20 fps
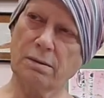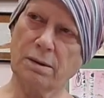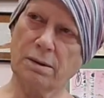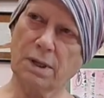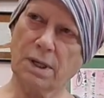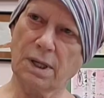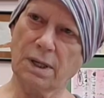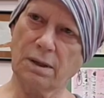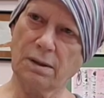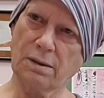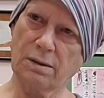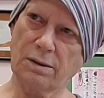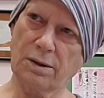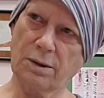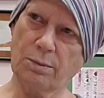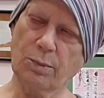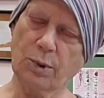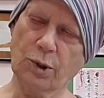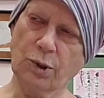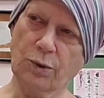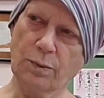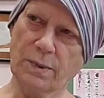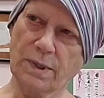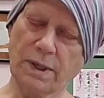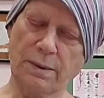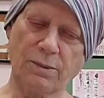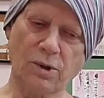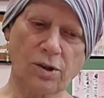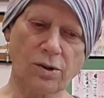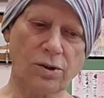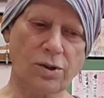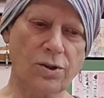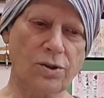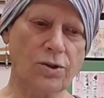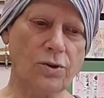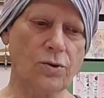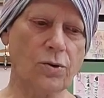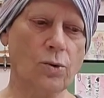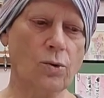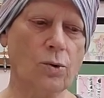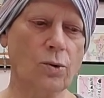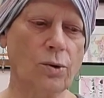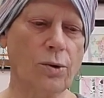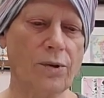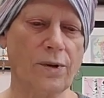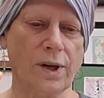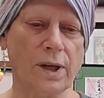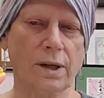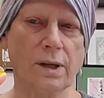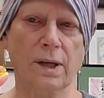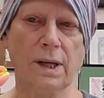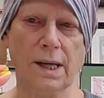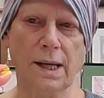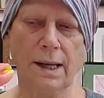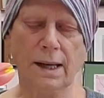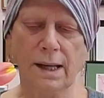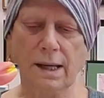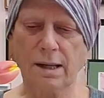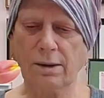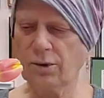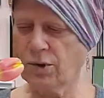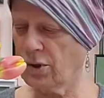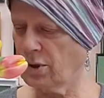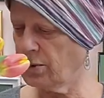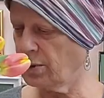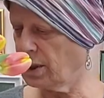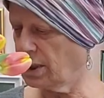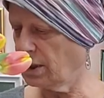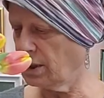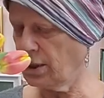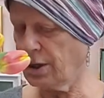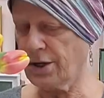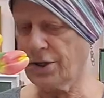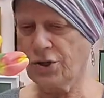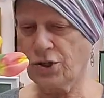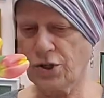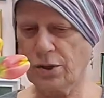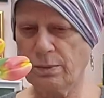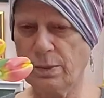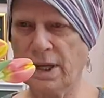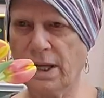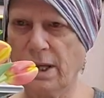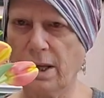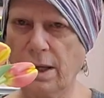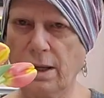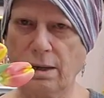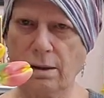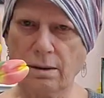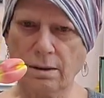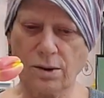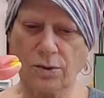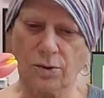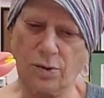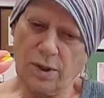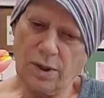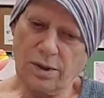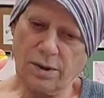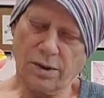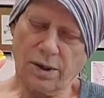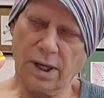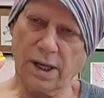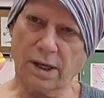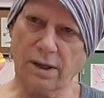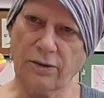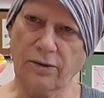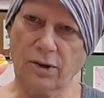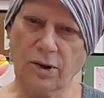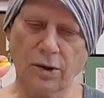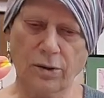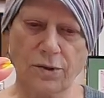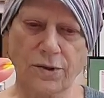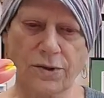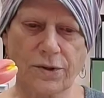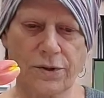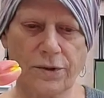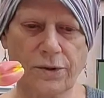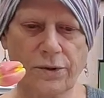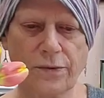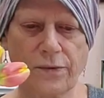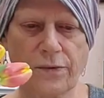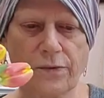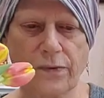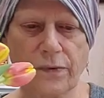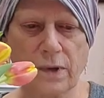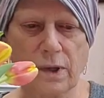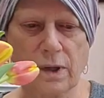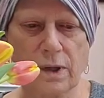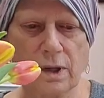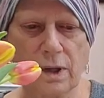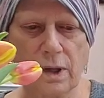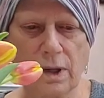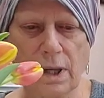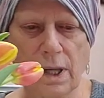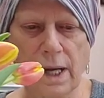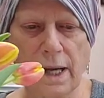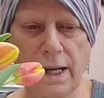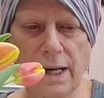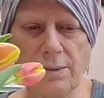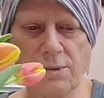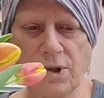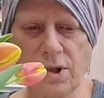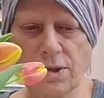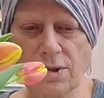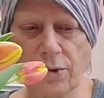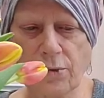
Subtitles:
blooms. I'm not going to do the whole thing. I'm going to enlarge them again so that they're kind of closer. And I'm just